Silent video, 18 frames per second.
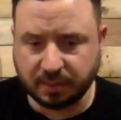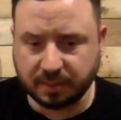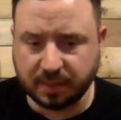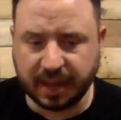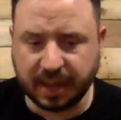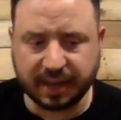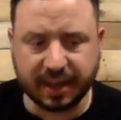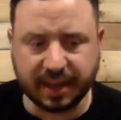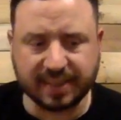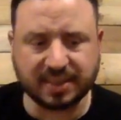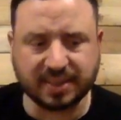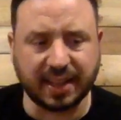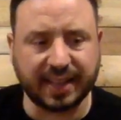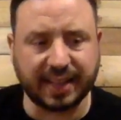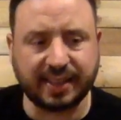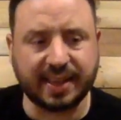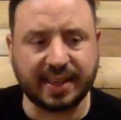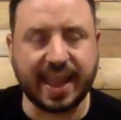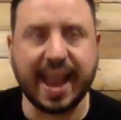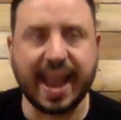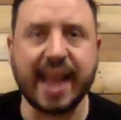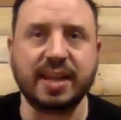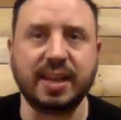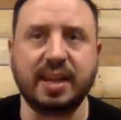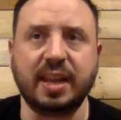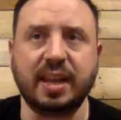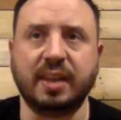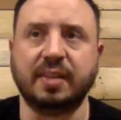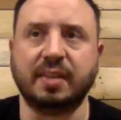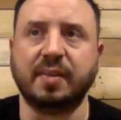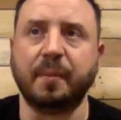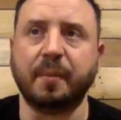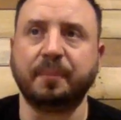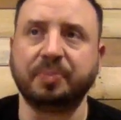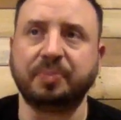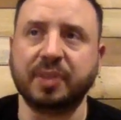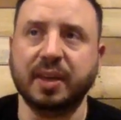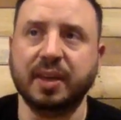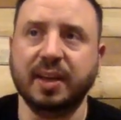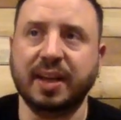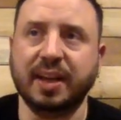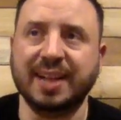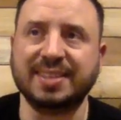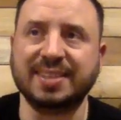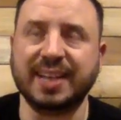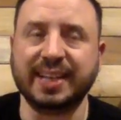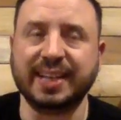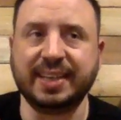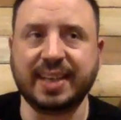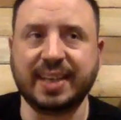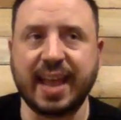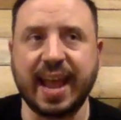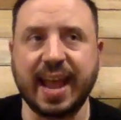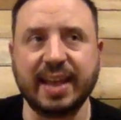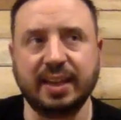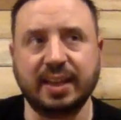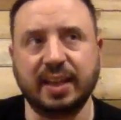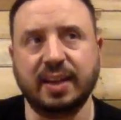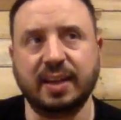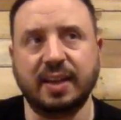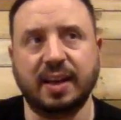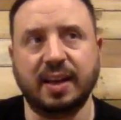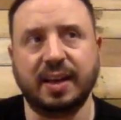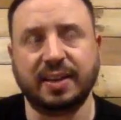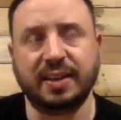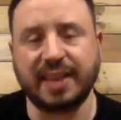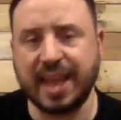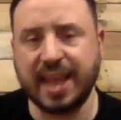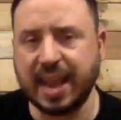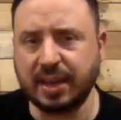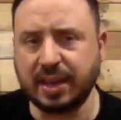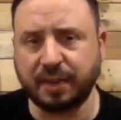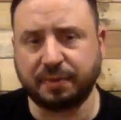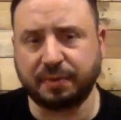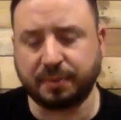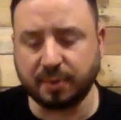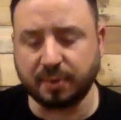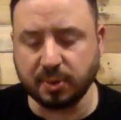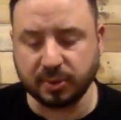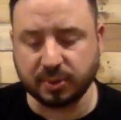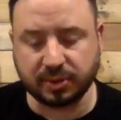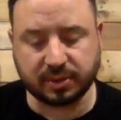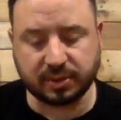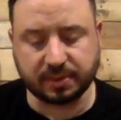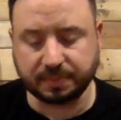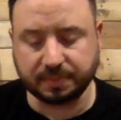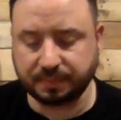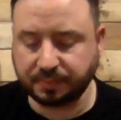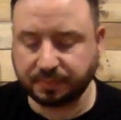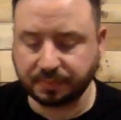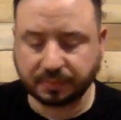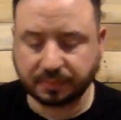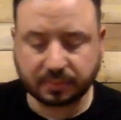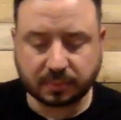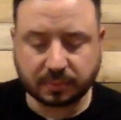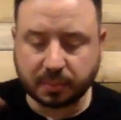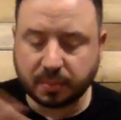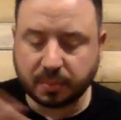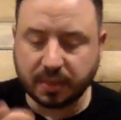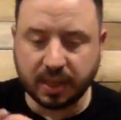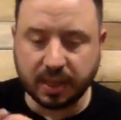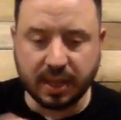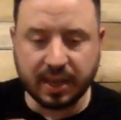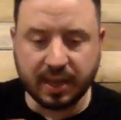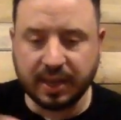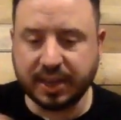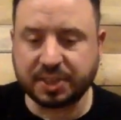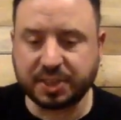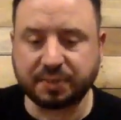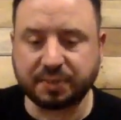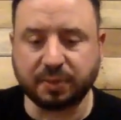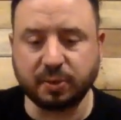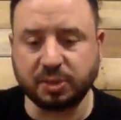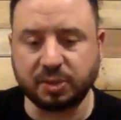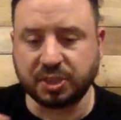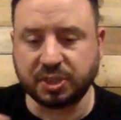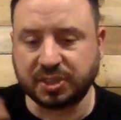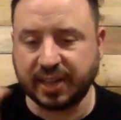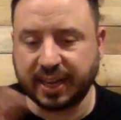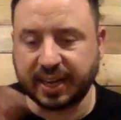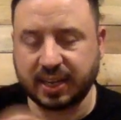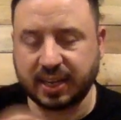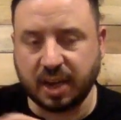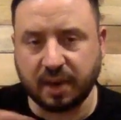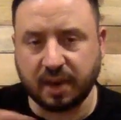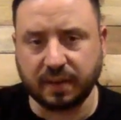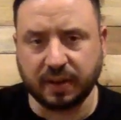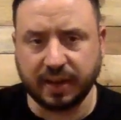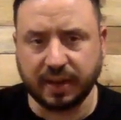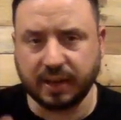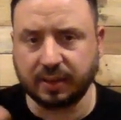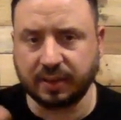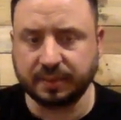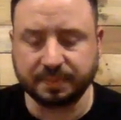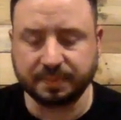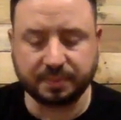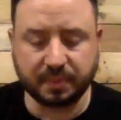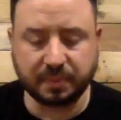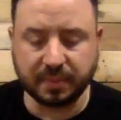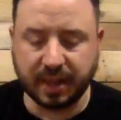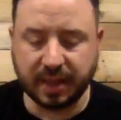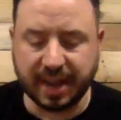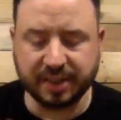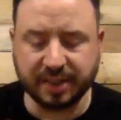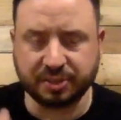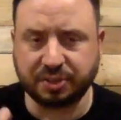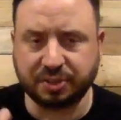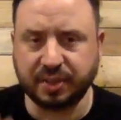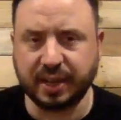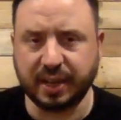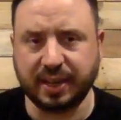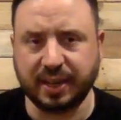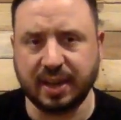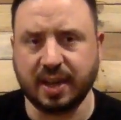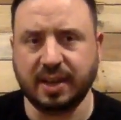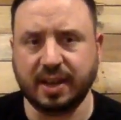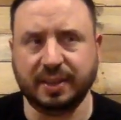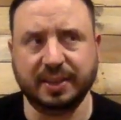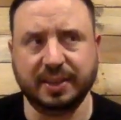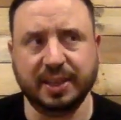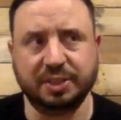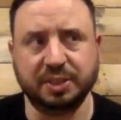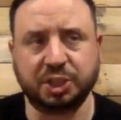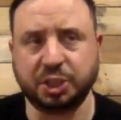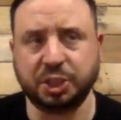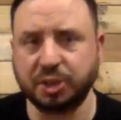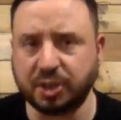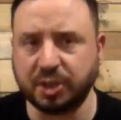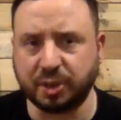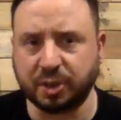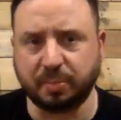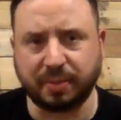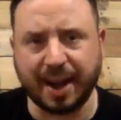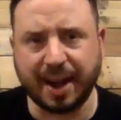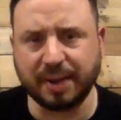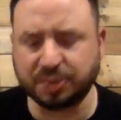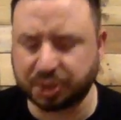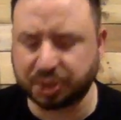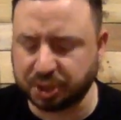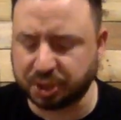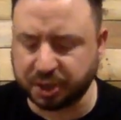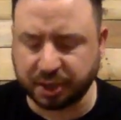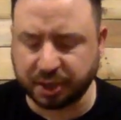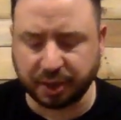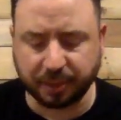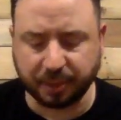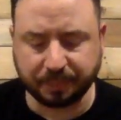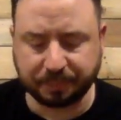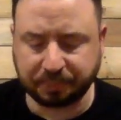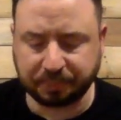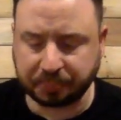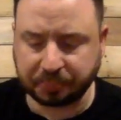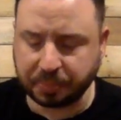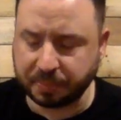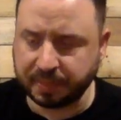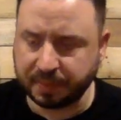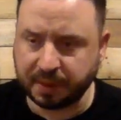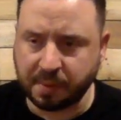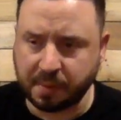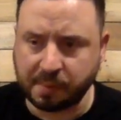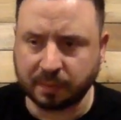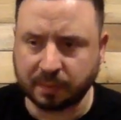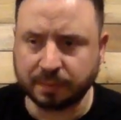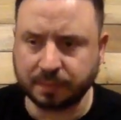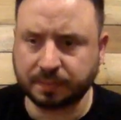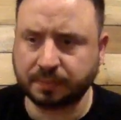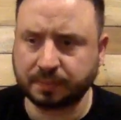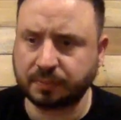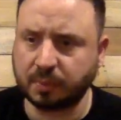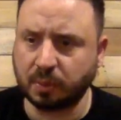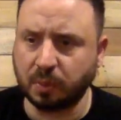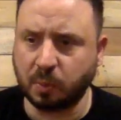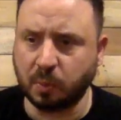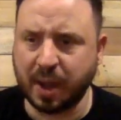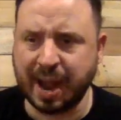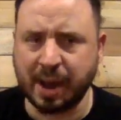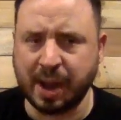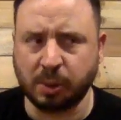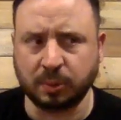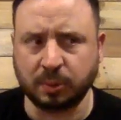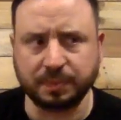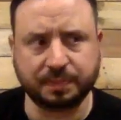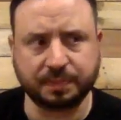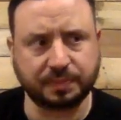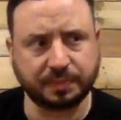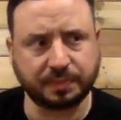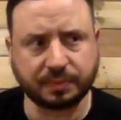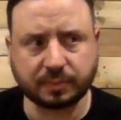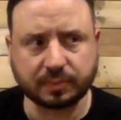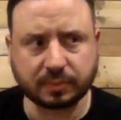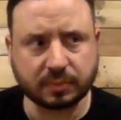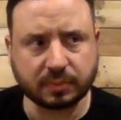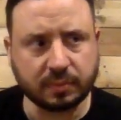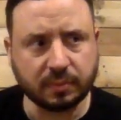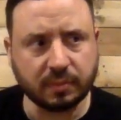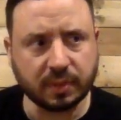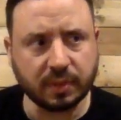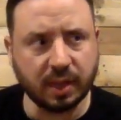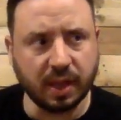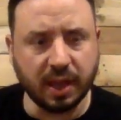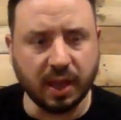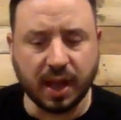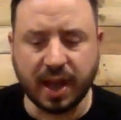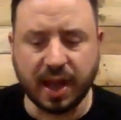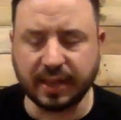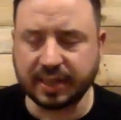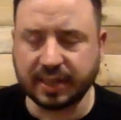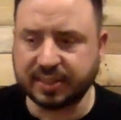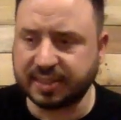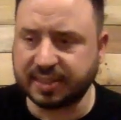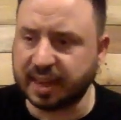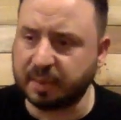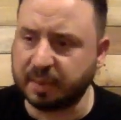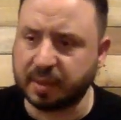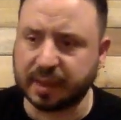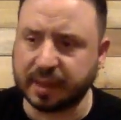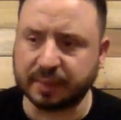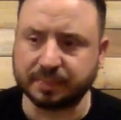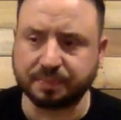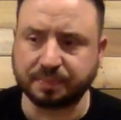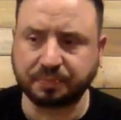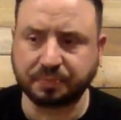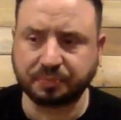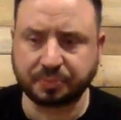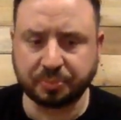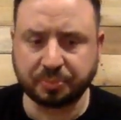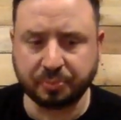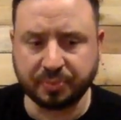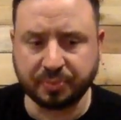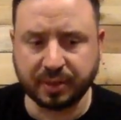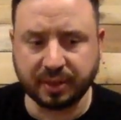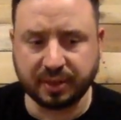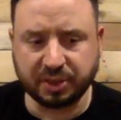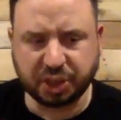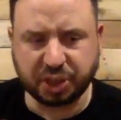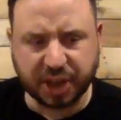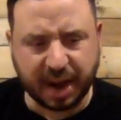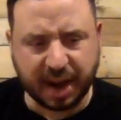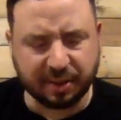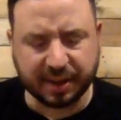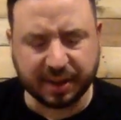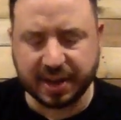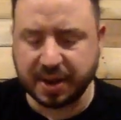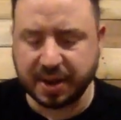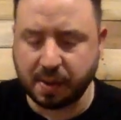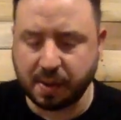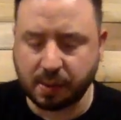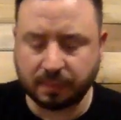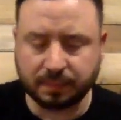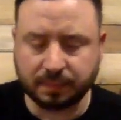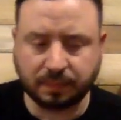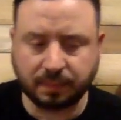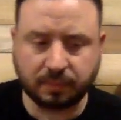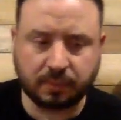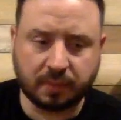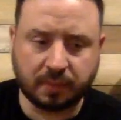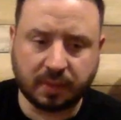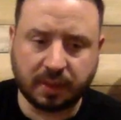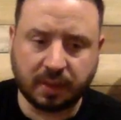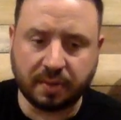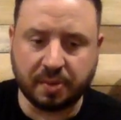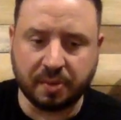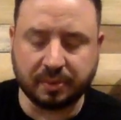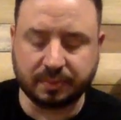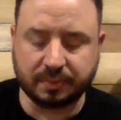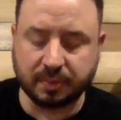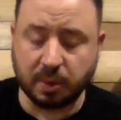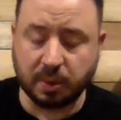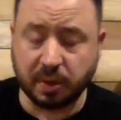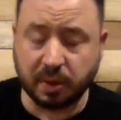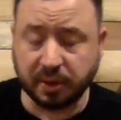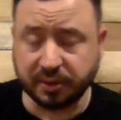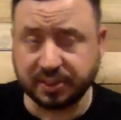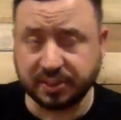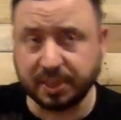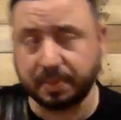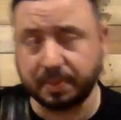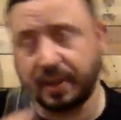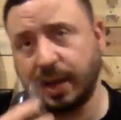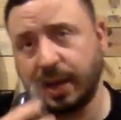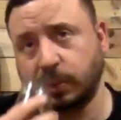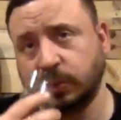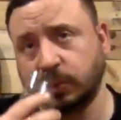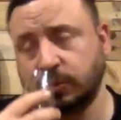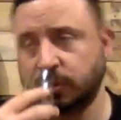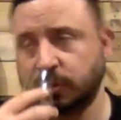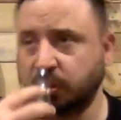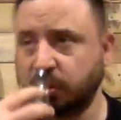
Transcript: My, it's like candied. It's like candied, uh, candied fruits. It's fruit like covered in in in uh, in sugar, brown sugar. Wow, honey, cinnamon, cherry. I want another sip of that one.